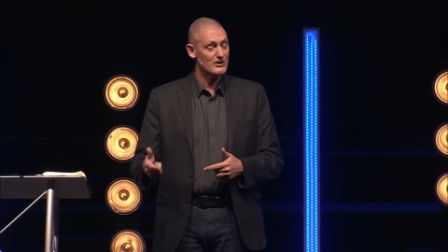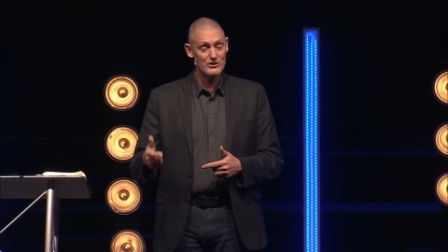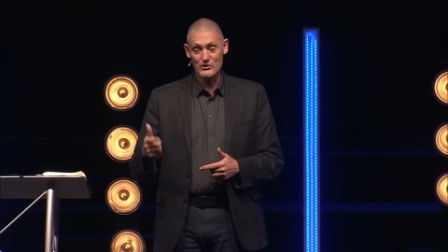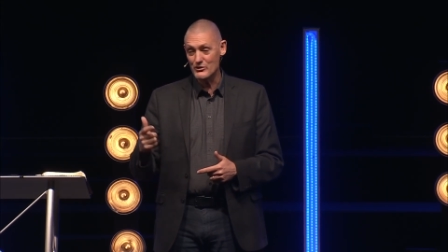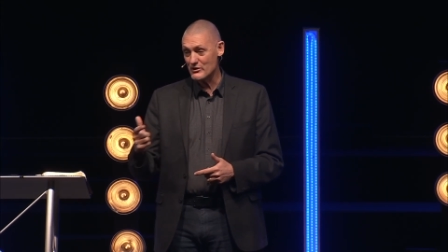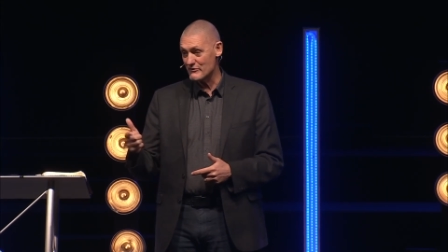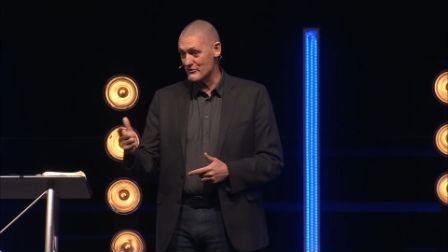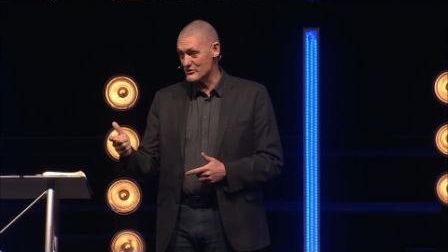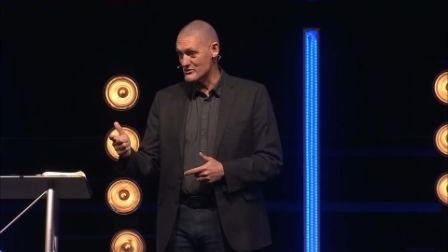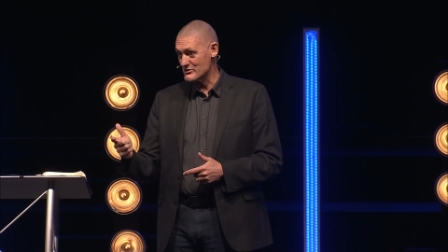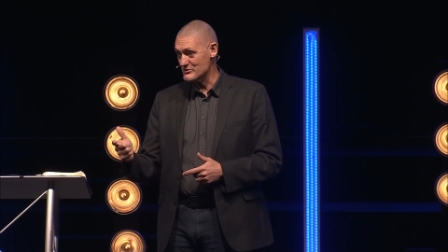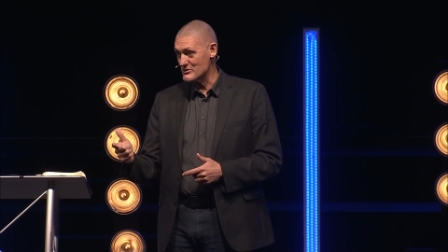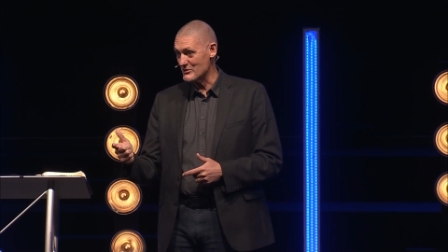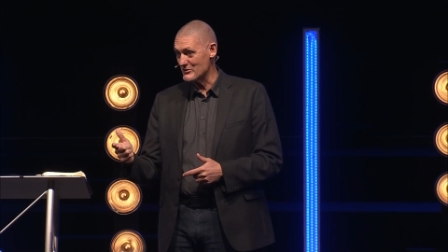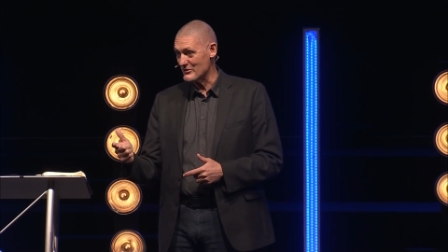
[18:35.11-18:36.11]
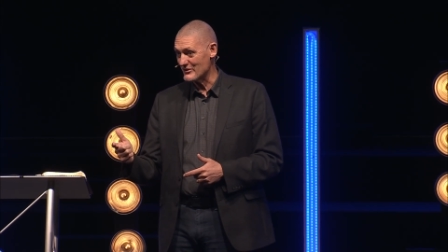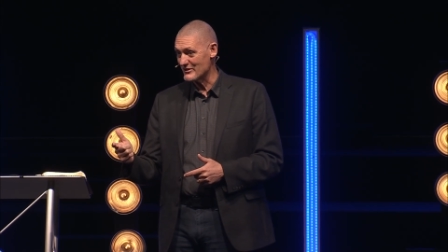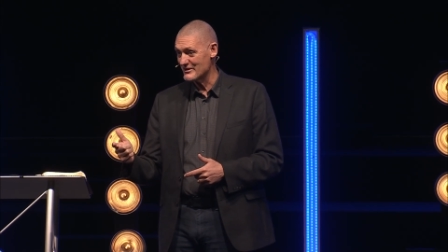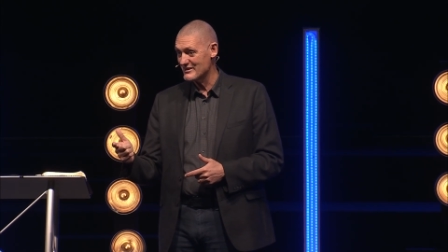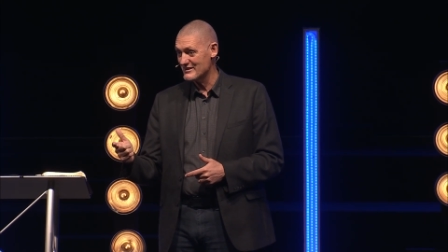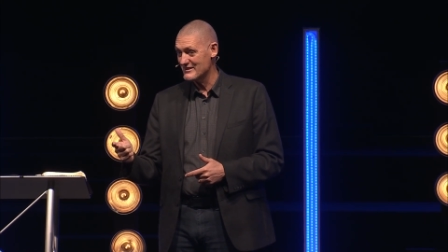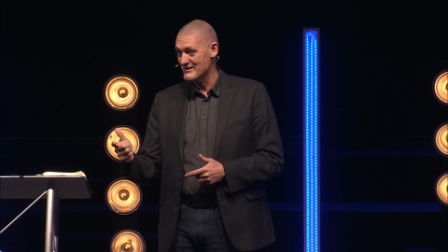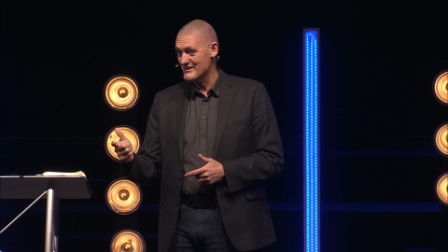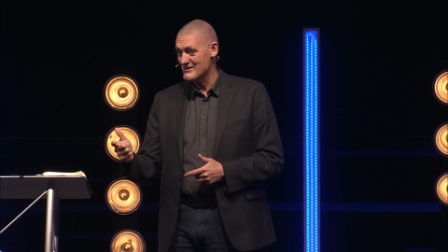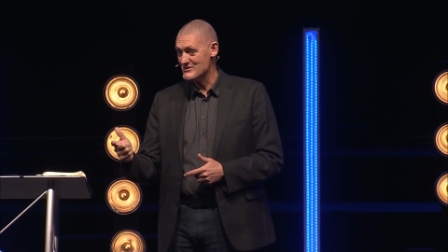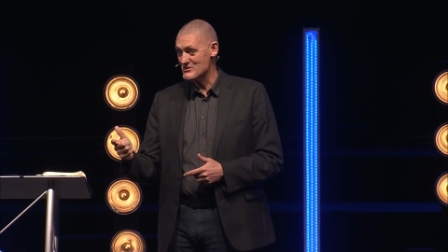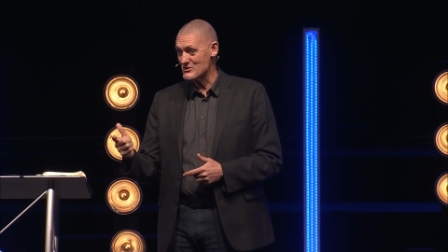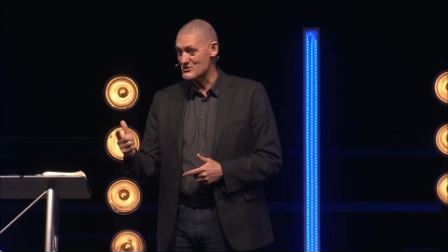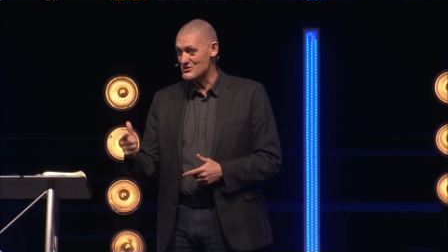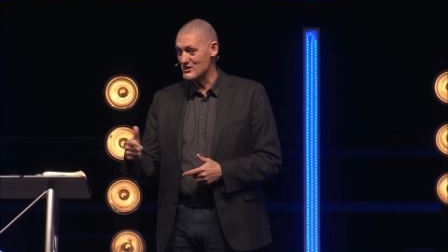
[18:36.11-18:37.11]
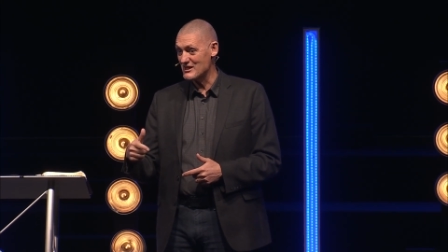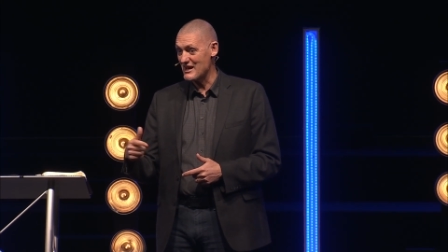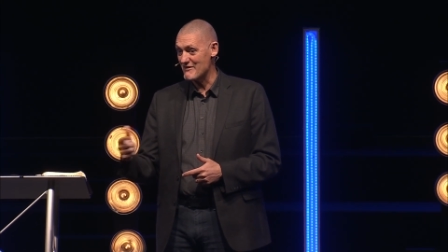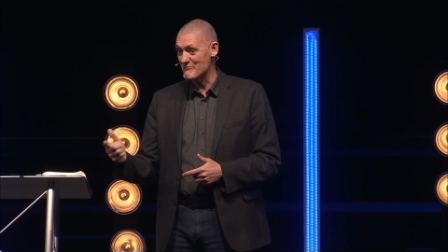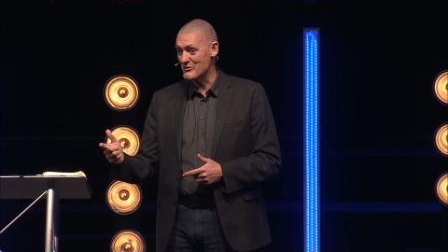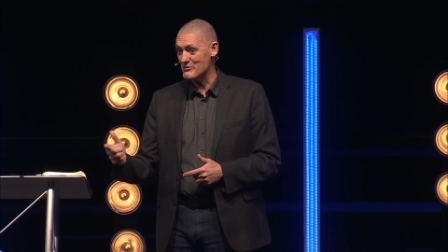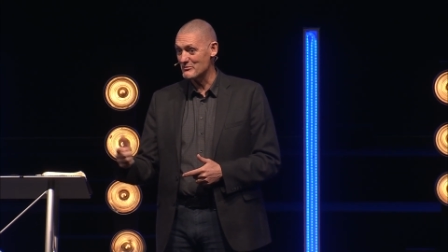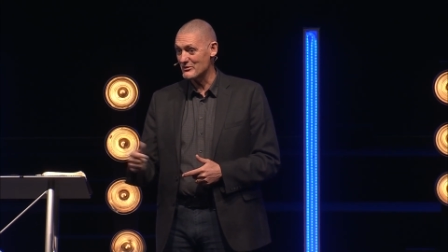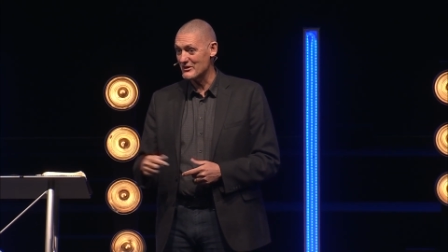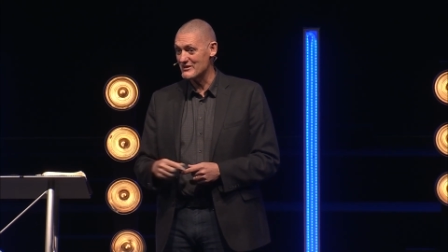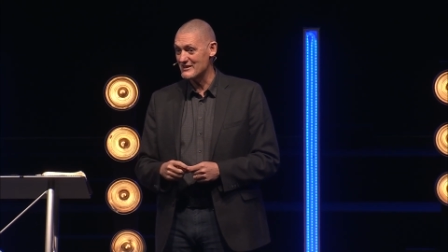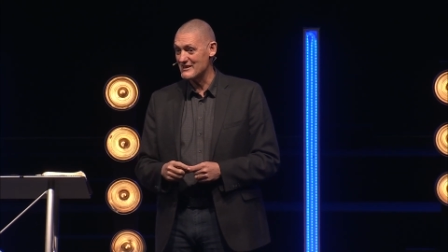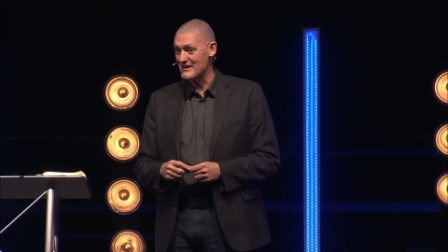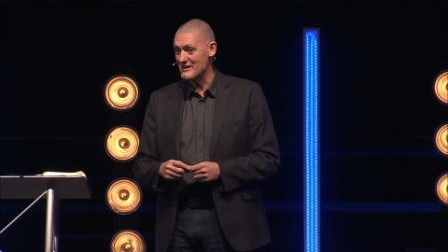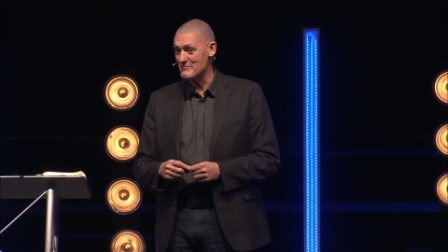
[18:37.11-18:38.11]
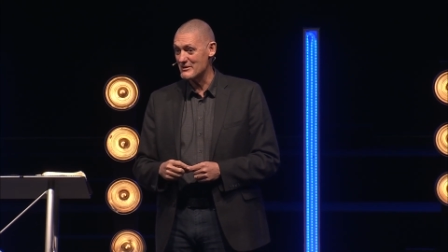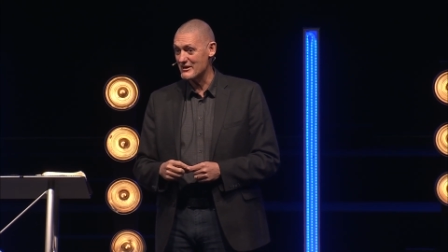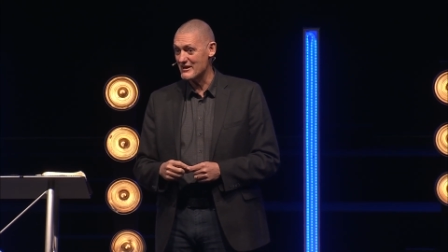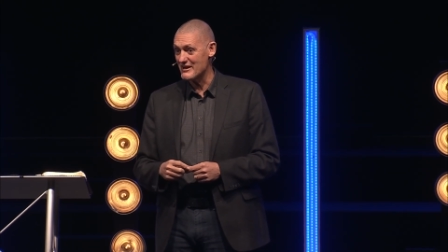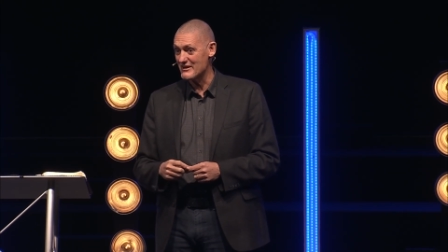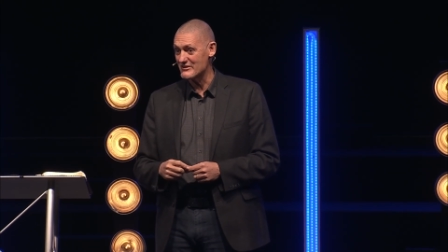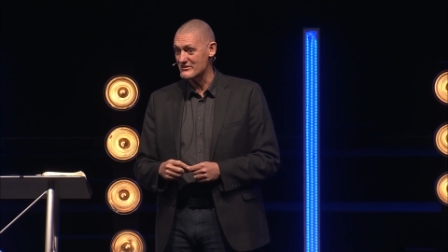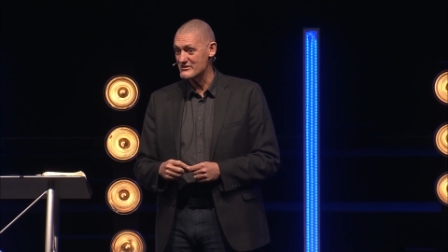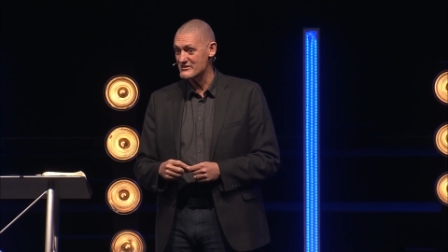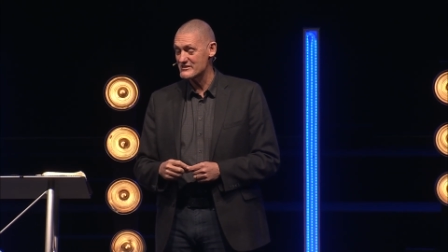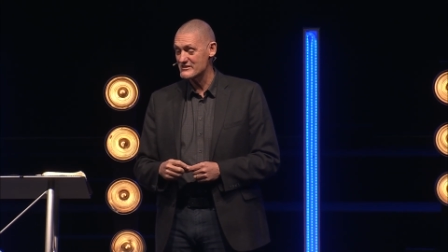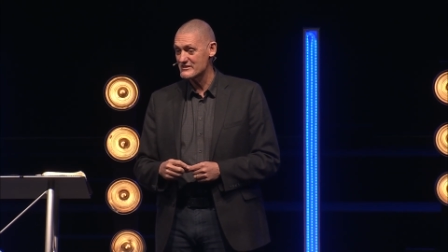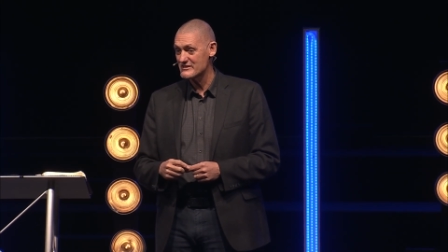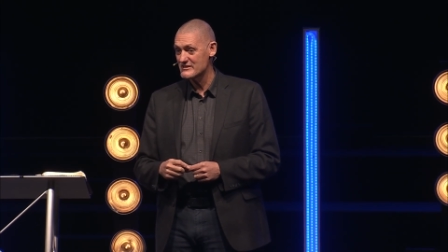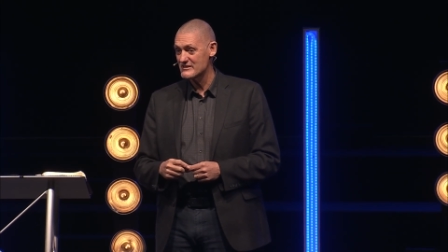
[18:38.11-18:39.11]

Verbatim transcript: universal donor. So she gave more blood than anybody else.